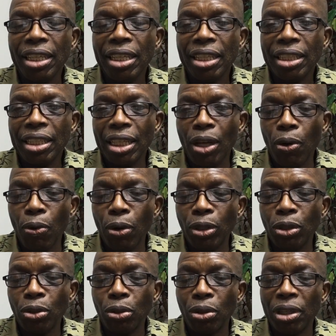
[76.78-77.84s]
They don't want
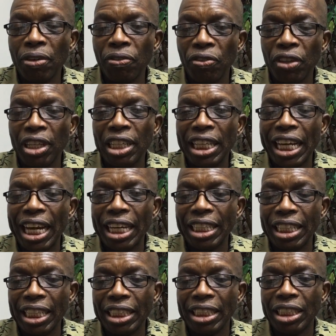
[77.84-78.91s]
to reveal their
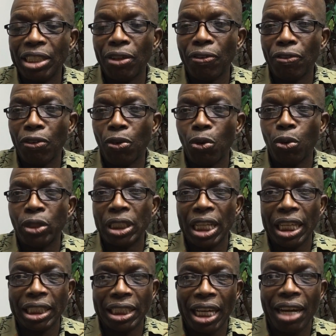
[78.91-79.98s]
identity. Of course,
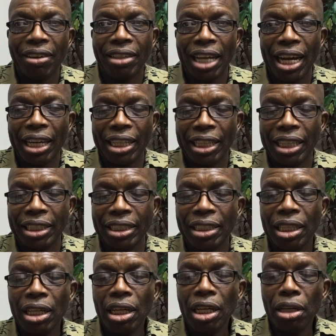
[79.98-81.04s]
that's how darkness
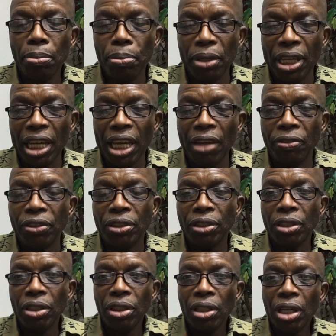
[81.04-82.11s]
behaves.
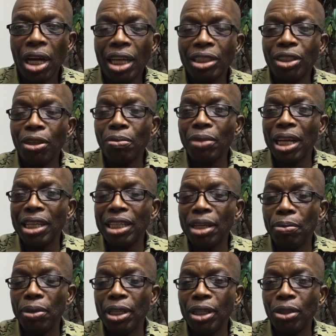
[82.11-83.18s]
And sometimes they
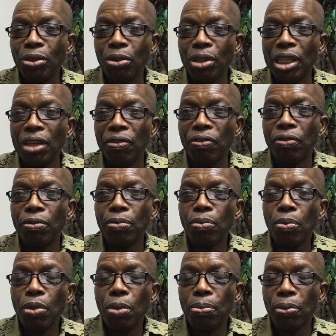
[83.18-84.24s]
begin to give
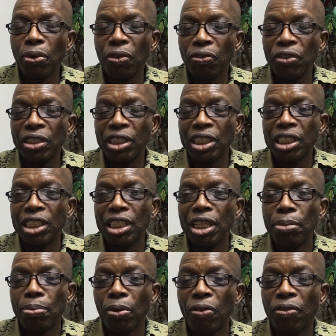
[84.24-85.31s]
prophecy. They
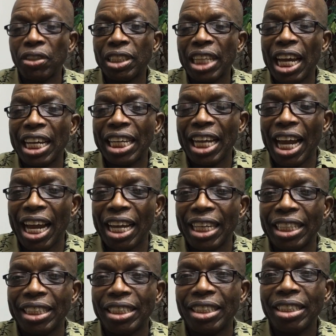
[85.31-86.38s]
prophesy
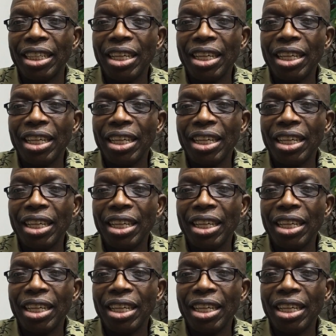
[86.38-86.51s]
lies